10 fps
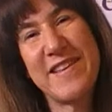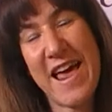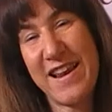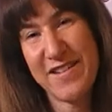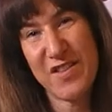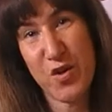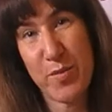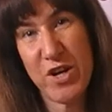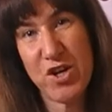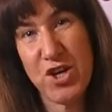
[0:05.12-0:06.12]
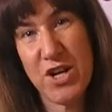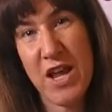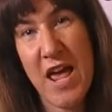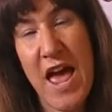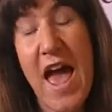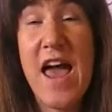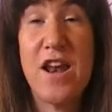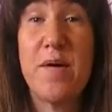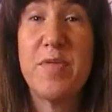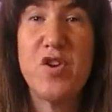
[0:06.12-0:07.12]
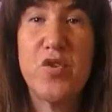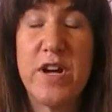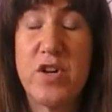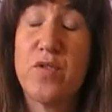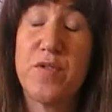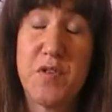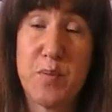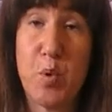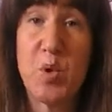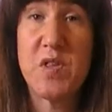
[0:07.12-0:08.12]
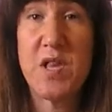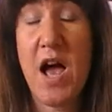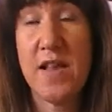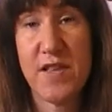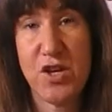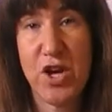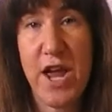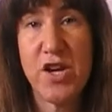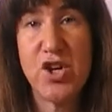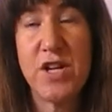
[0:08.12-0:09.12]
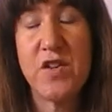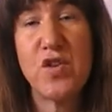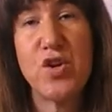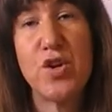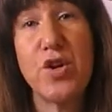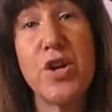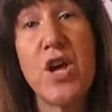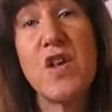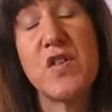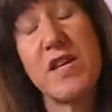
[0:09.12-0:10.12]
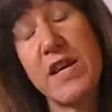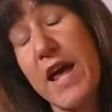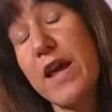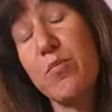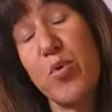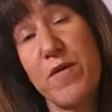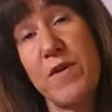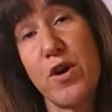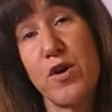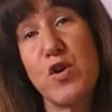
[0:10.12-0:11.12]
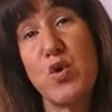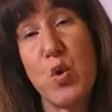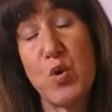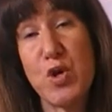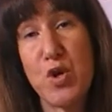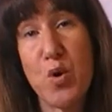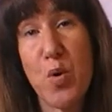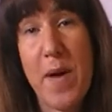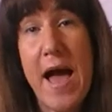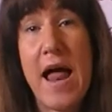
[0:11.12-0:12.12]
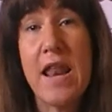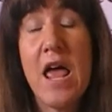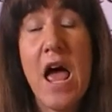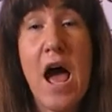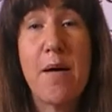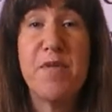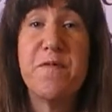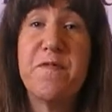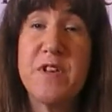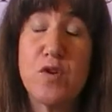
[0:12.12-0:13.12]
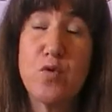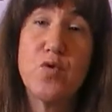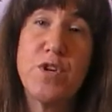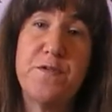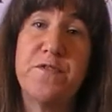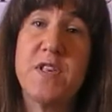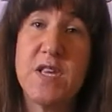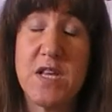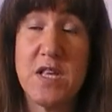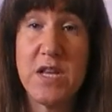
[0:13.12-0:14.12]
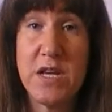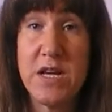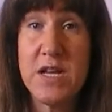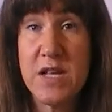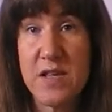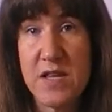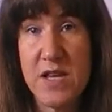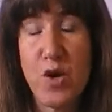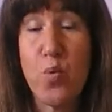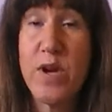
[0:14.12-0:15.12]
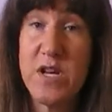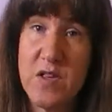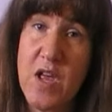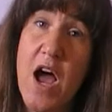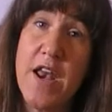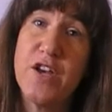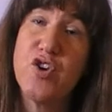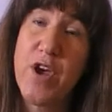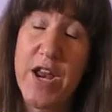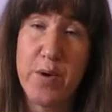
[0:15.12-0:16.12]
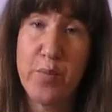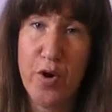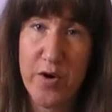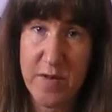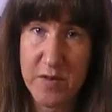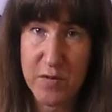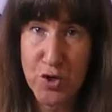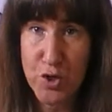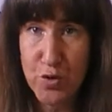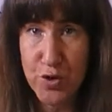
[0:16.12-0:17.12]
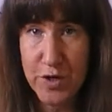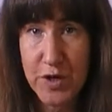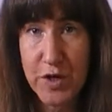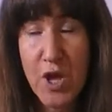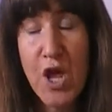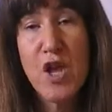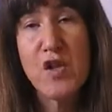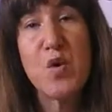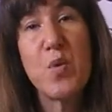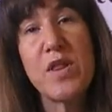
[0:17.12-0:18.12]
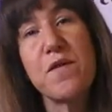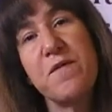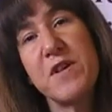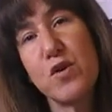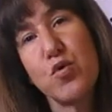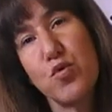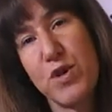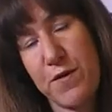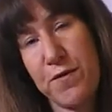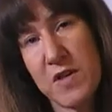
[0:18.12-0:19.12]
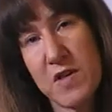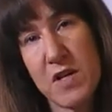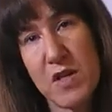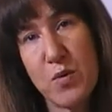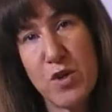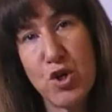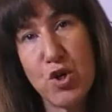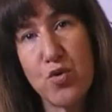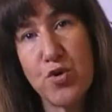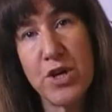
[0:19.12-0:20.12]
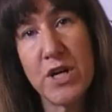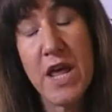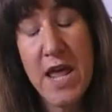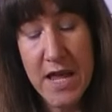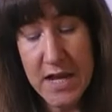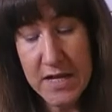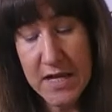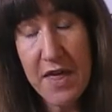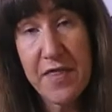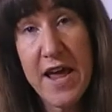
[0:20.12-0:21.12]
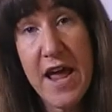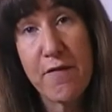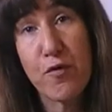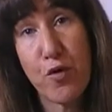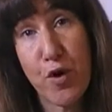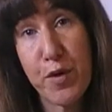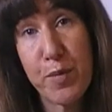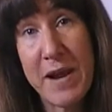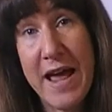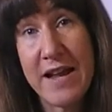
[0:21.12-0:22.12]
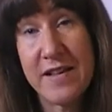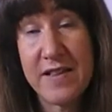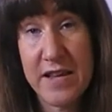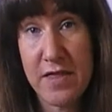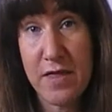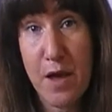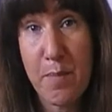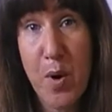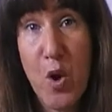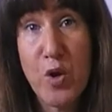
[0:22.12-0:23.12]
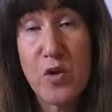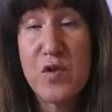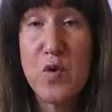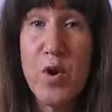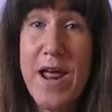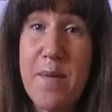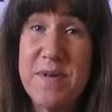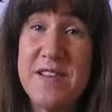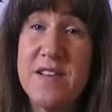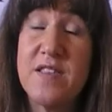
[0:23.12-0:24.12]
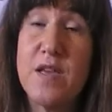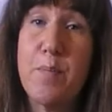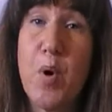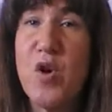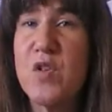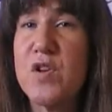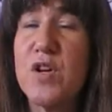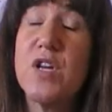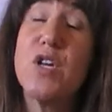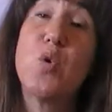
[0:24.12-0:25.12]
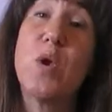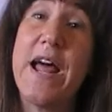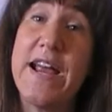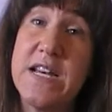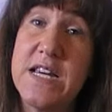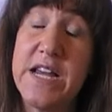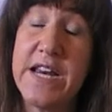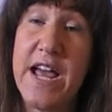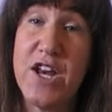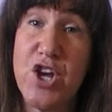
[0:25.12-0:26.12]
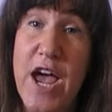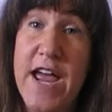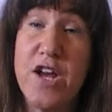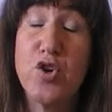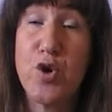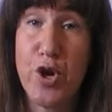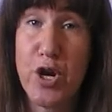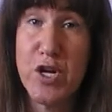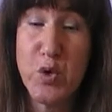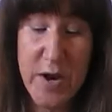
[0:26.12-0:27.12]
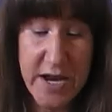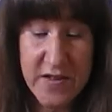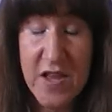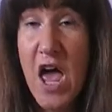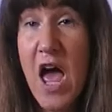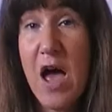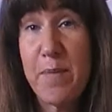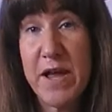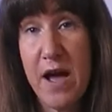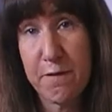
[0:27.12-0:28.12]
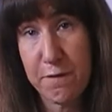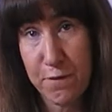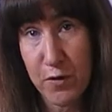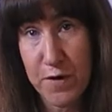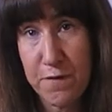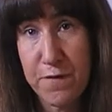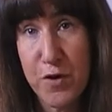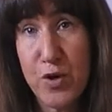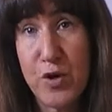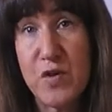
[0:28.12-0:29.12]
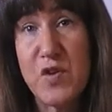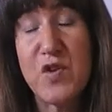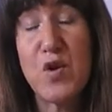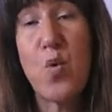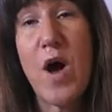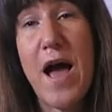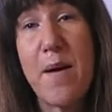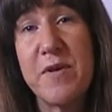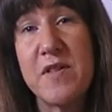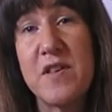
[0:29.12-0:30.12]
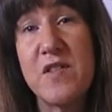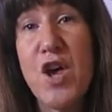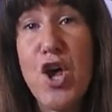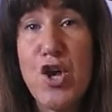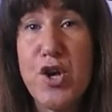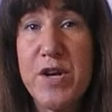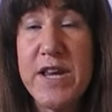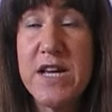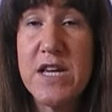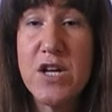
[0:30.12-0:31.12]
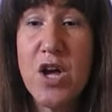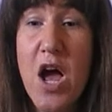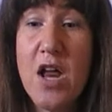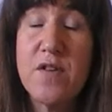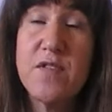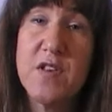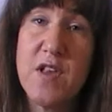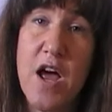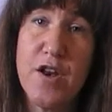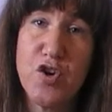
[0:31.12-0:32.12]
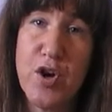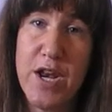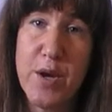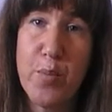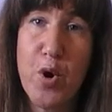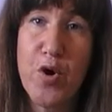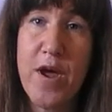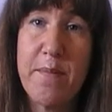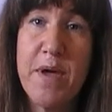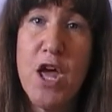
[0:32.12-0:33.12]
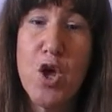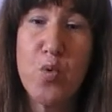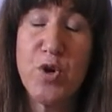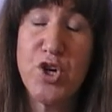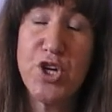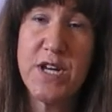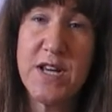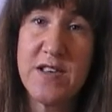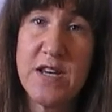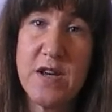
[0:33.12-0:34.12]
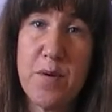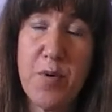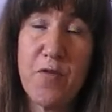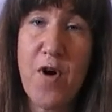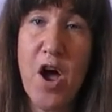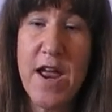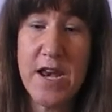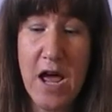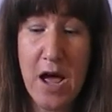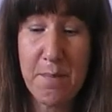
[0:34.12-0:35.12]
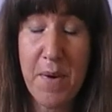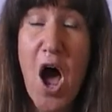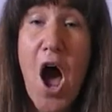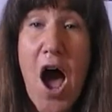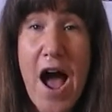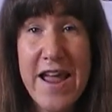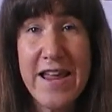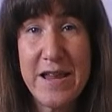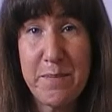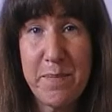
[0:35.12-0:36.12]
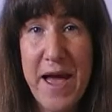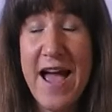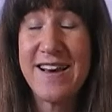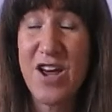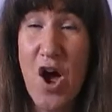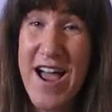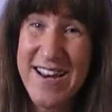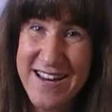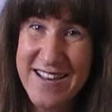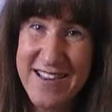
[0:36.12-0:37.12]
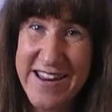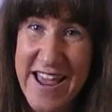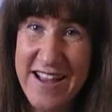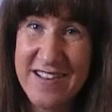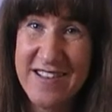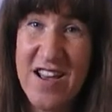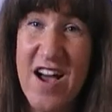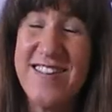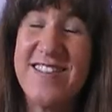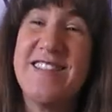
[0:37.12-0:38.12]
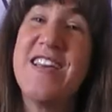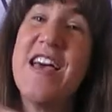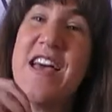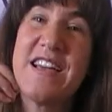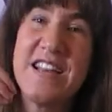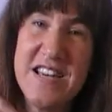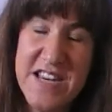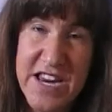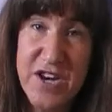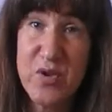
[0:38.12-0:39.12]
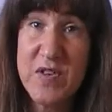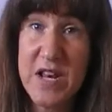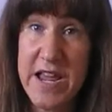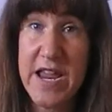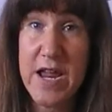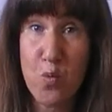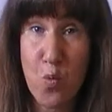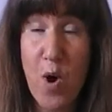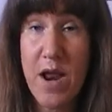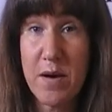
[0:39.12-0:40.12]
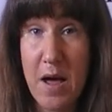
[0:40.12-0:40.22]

Kelly Sumich and I'm the Director of the Sports Science Education Institute. So today I'm briefly going to talk to you about the physical differences you need to consider when designing training programs for children. So one of the physical differences with children is that they have growth plates in their bones. So what happens is their bones, not until late teenage age or early 20s, become fully fused. So what happens is you need to kind of design a training program which doesn't provide high impact, high intensity exercises continuously in one